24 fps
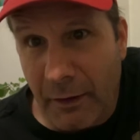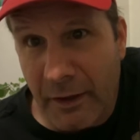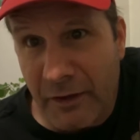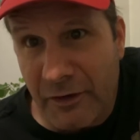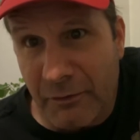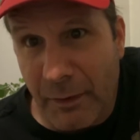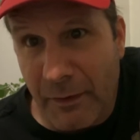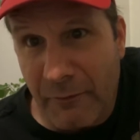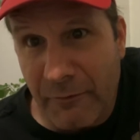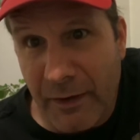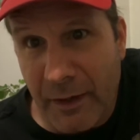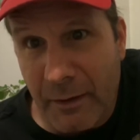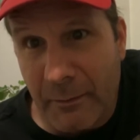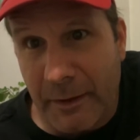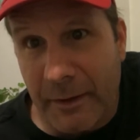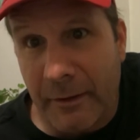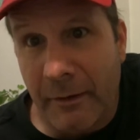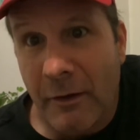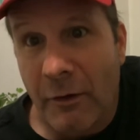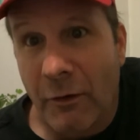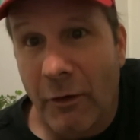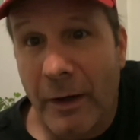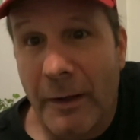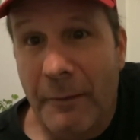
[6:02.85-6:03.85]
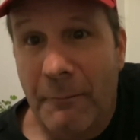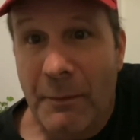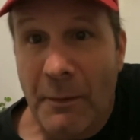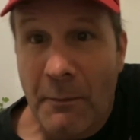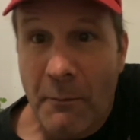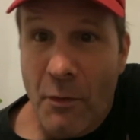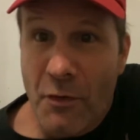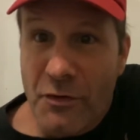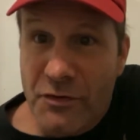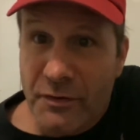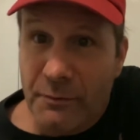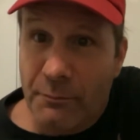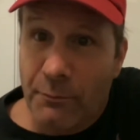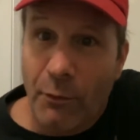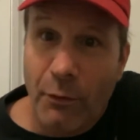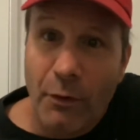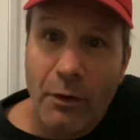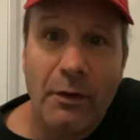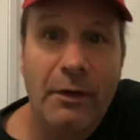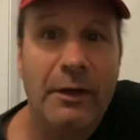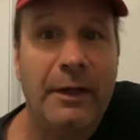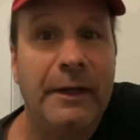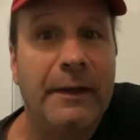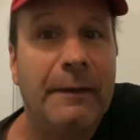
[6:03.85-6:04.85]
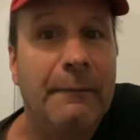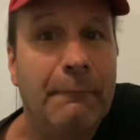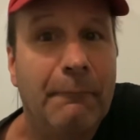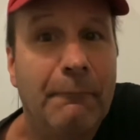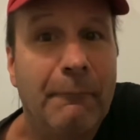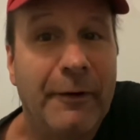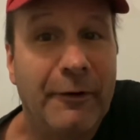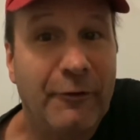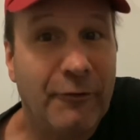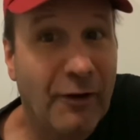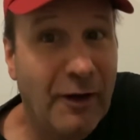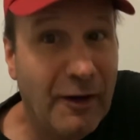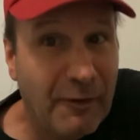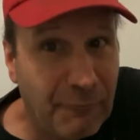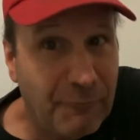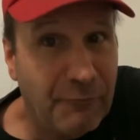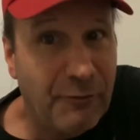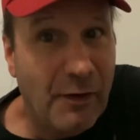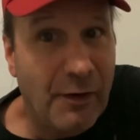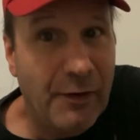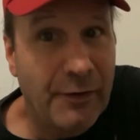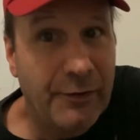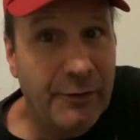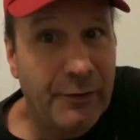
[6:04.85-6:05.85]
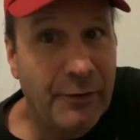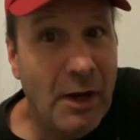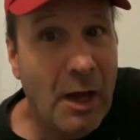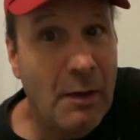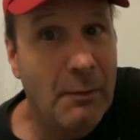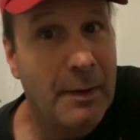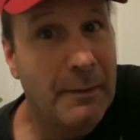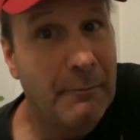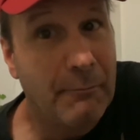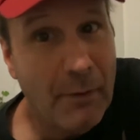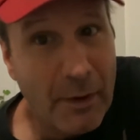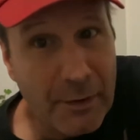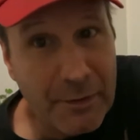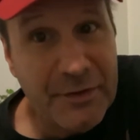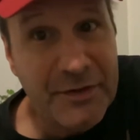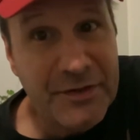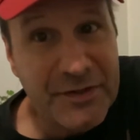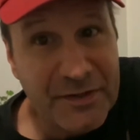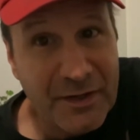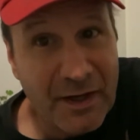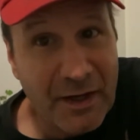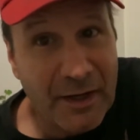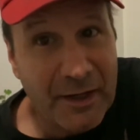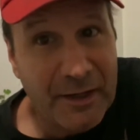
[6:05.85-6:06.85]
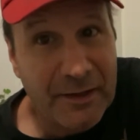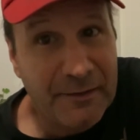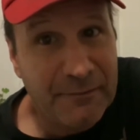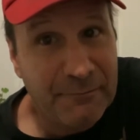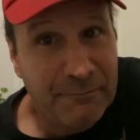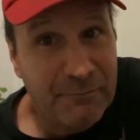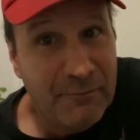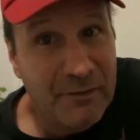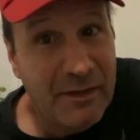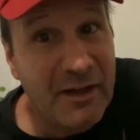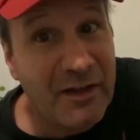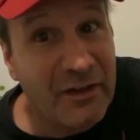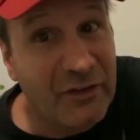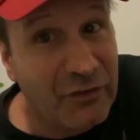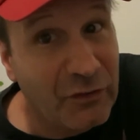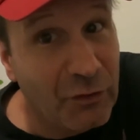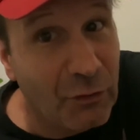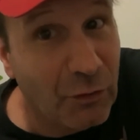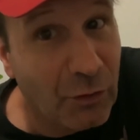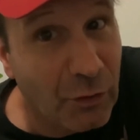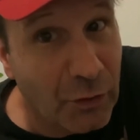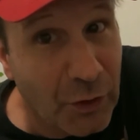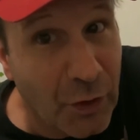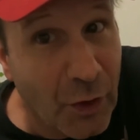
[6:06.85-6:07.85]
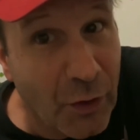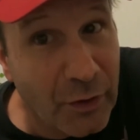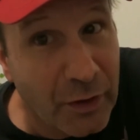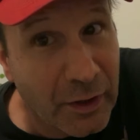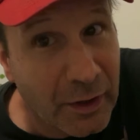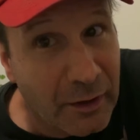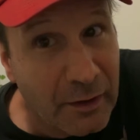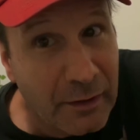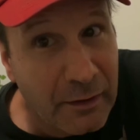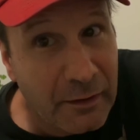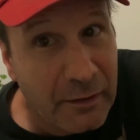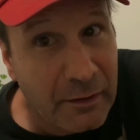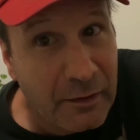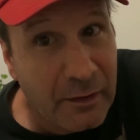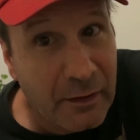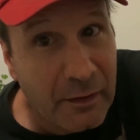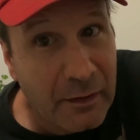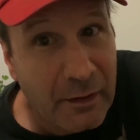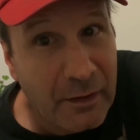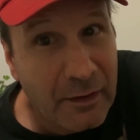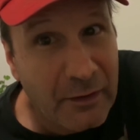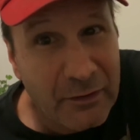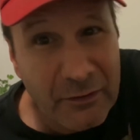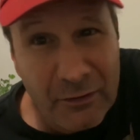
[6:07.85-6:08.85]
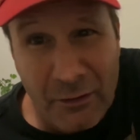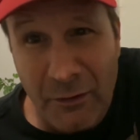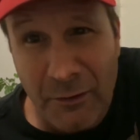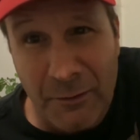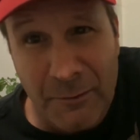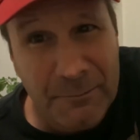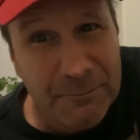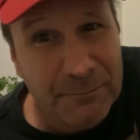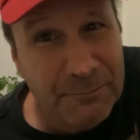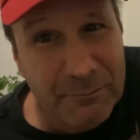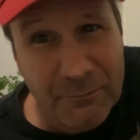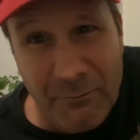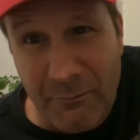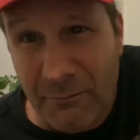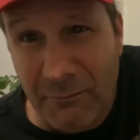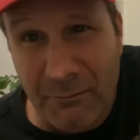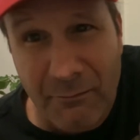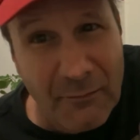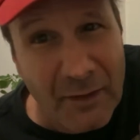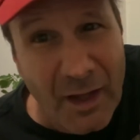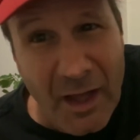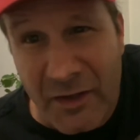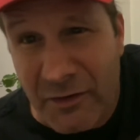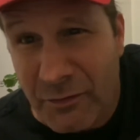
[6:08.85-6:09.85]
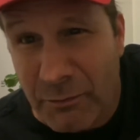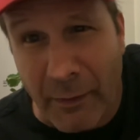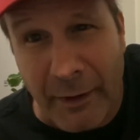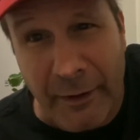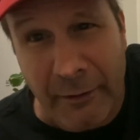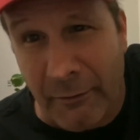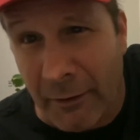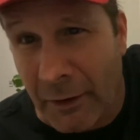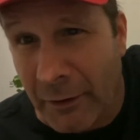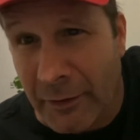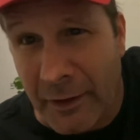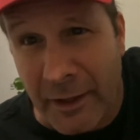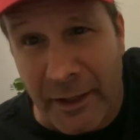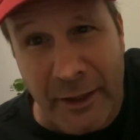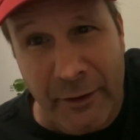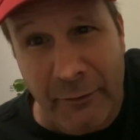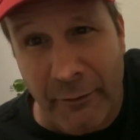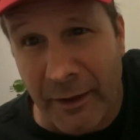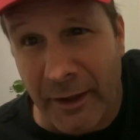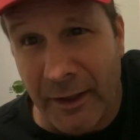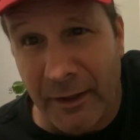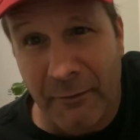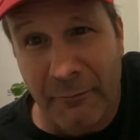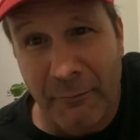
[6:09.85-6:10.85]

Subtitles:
It's my family, right? But most importantly, my grandfather on my mother's side is Sioux Lakota. So it's my ground anyway.